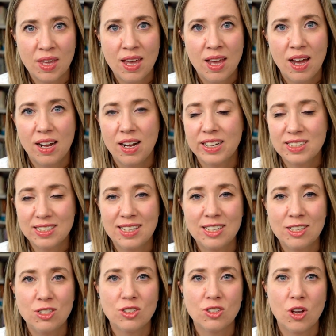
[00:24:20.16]
I'd like to
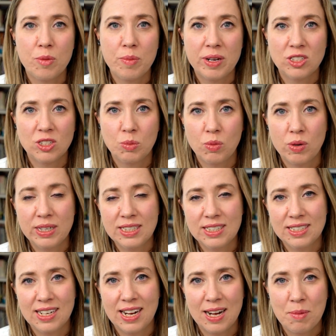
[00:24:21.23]
thank you so much,
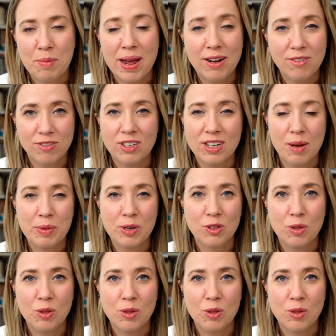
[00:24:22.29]
Brendan and Matt, for coming on the